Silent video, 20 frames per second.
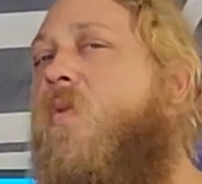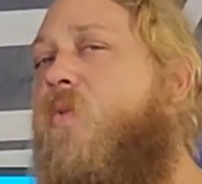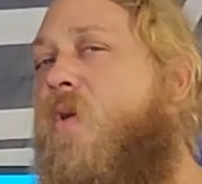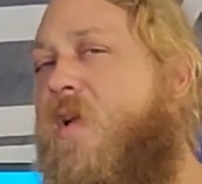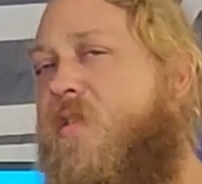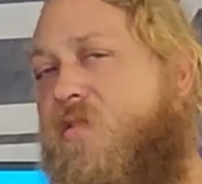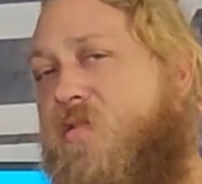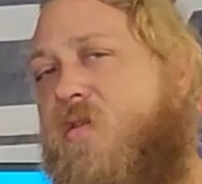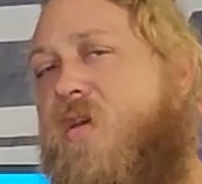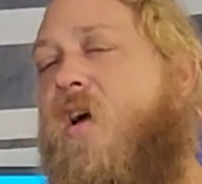
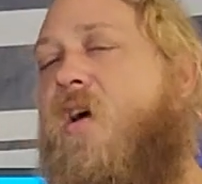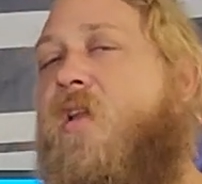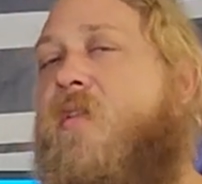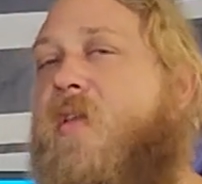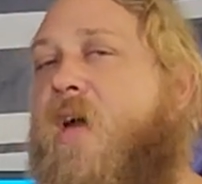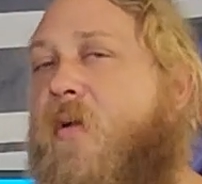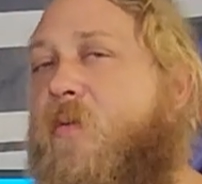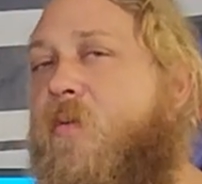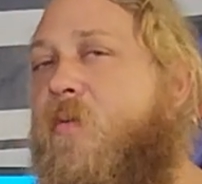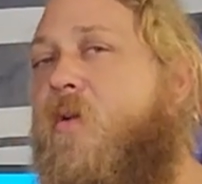That's kind of
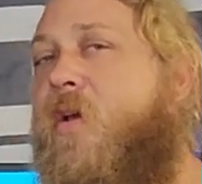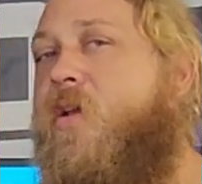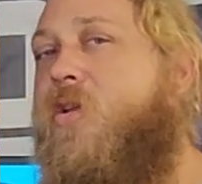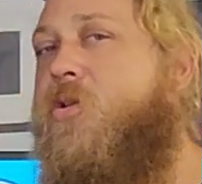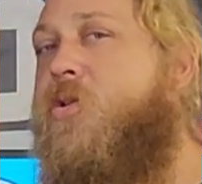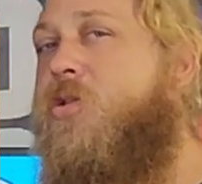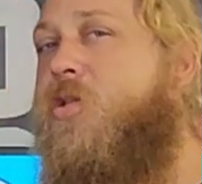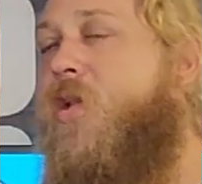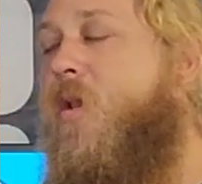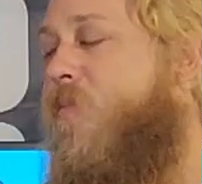that
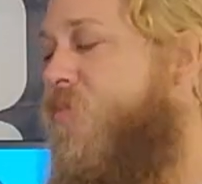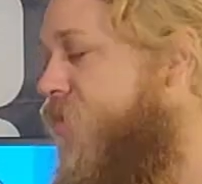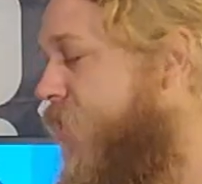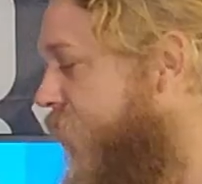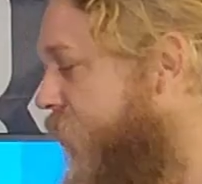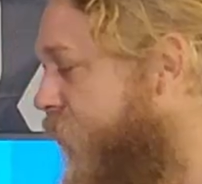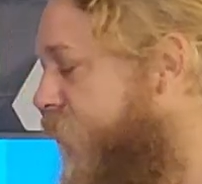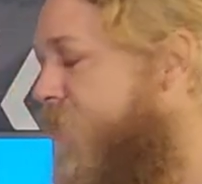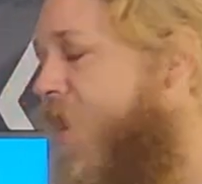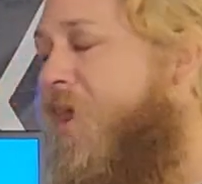relationship.
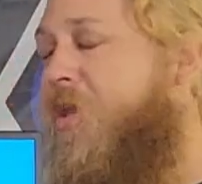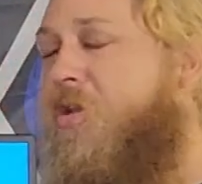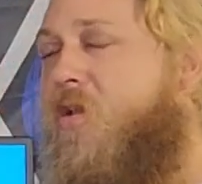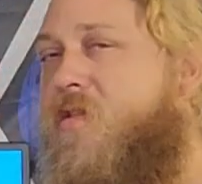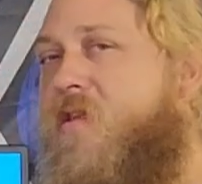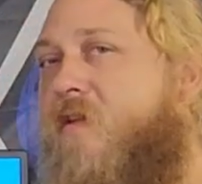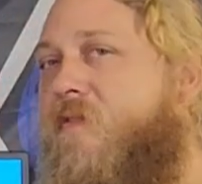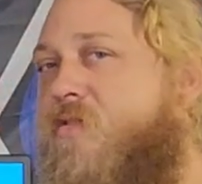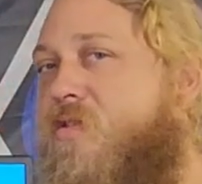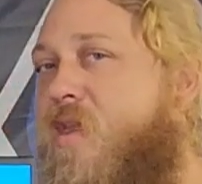So ratchets
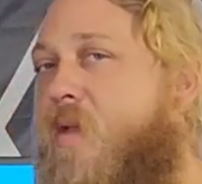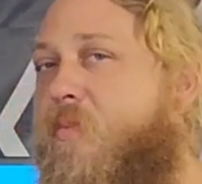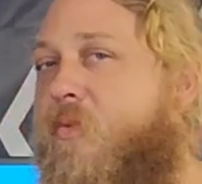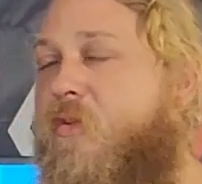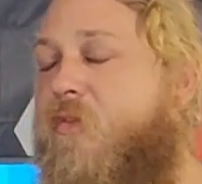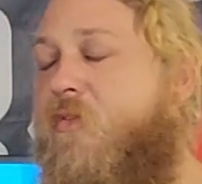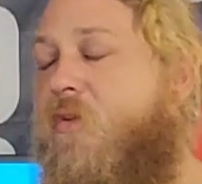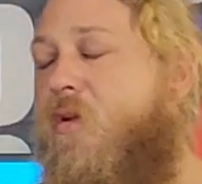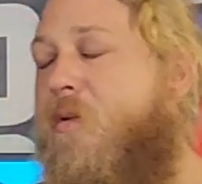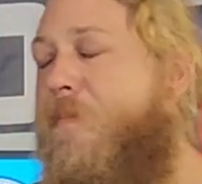have a separate
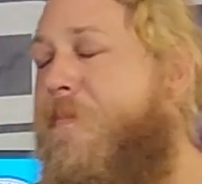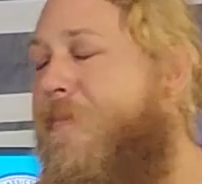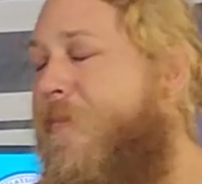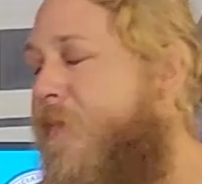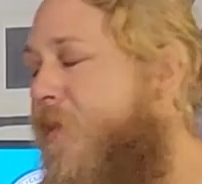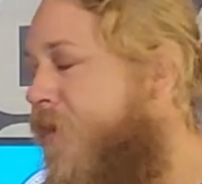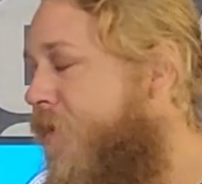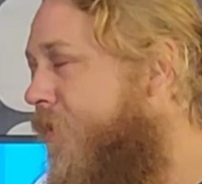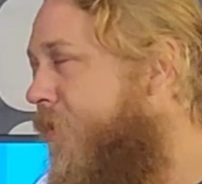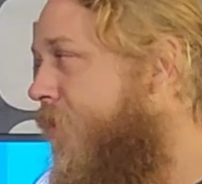drawer.
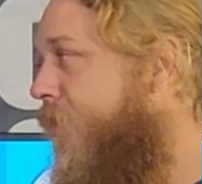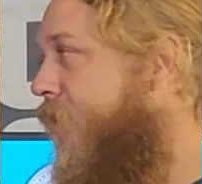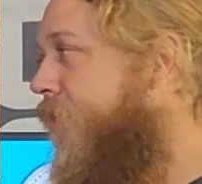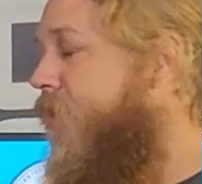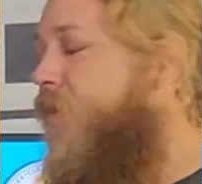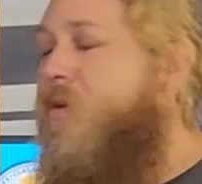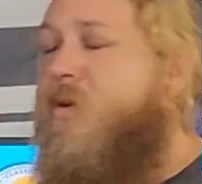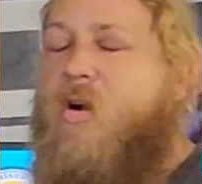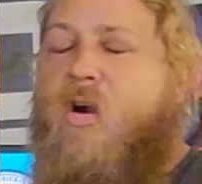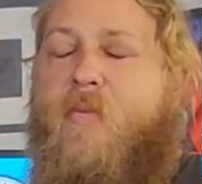
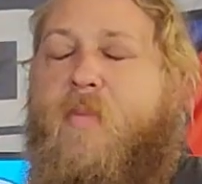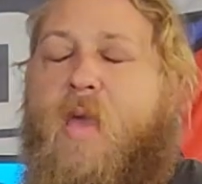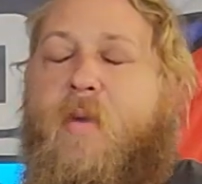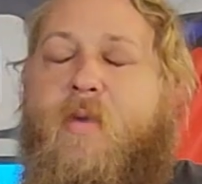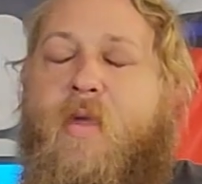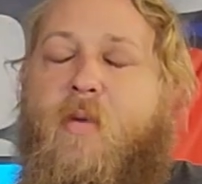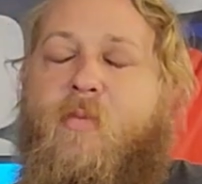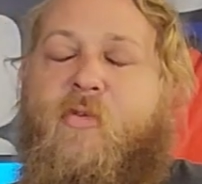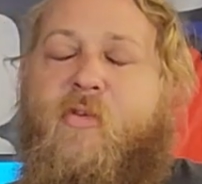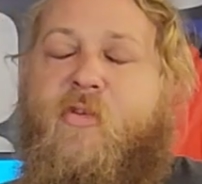Or maybe
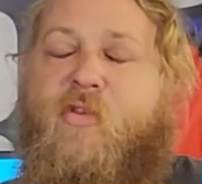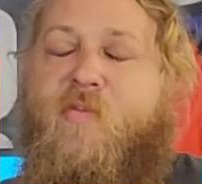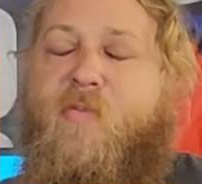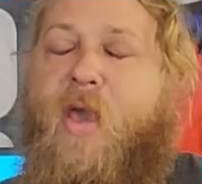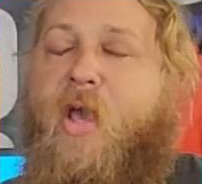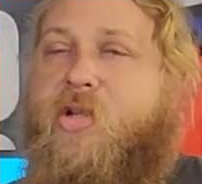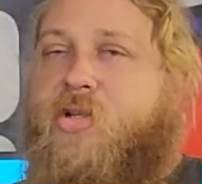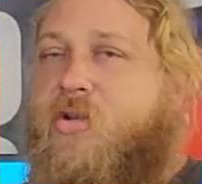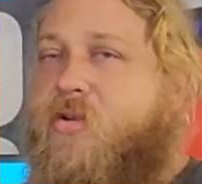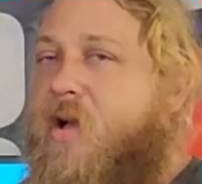I'm just
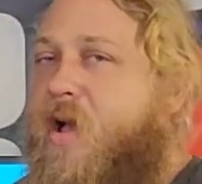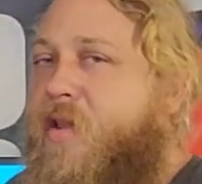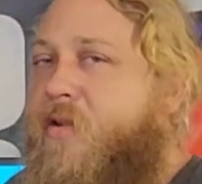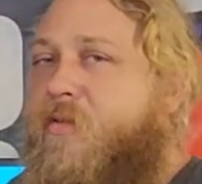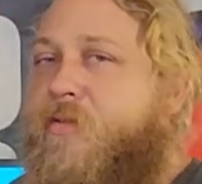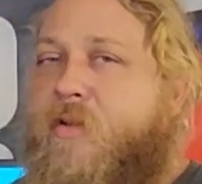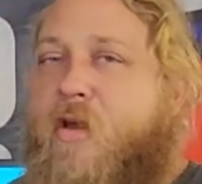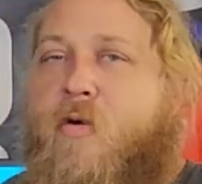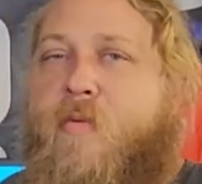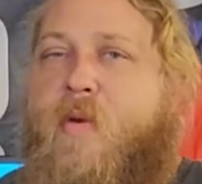special. I
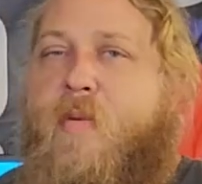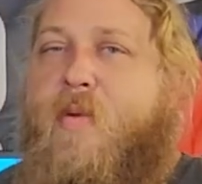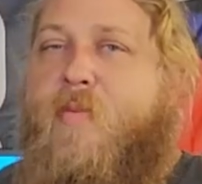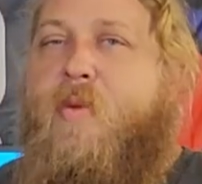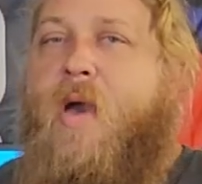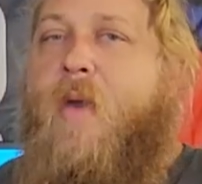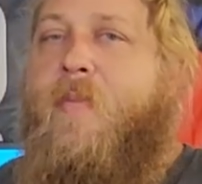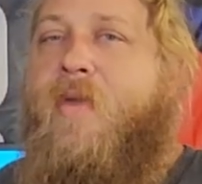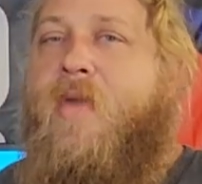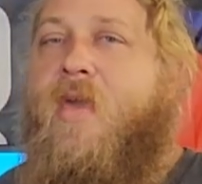don't know. Maybe
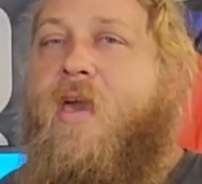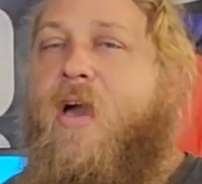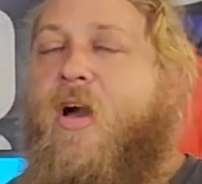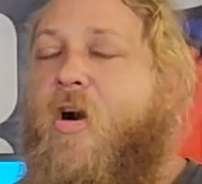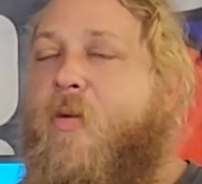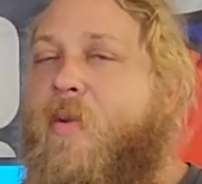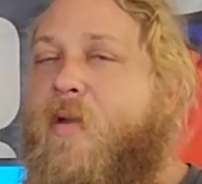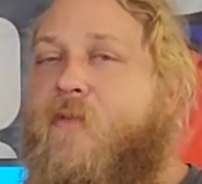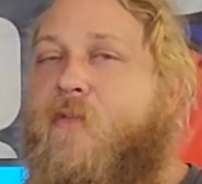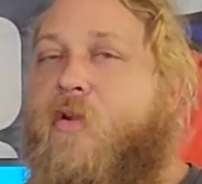buy me a
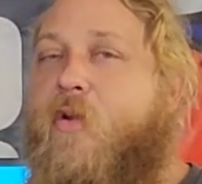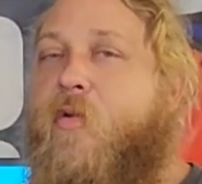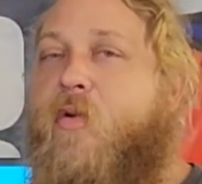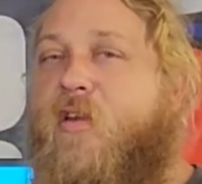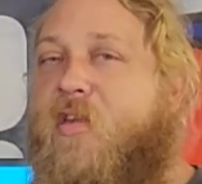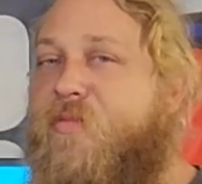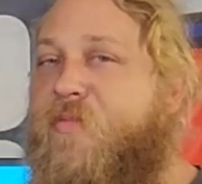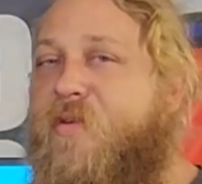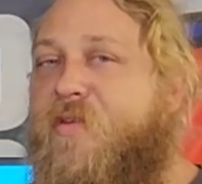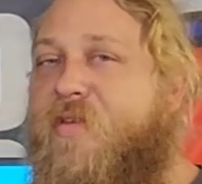helmet for
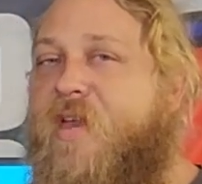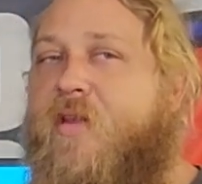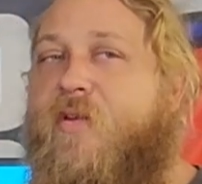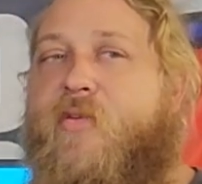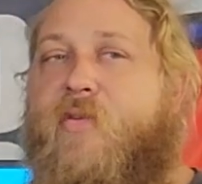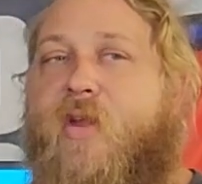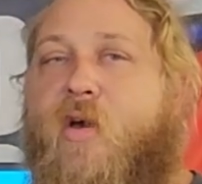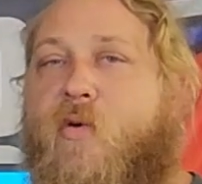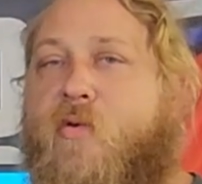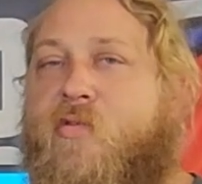Christmas. I don't know.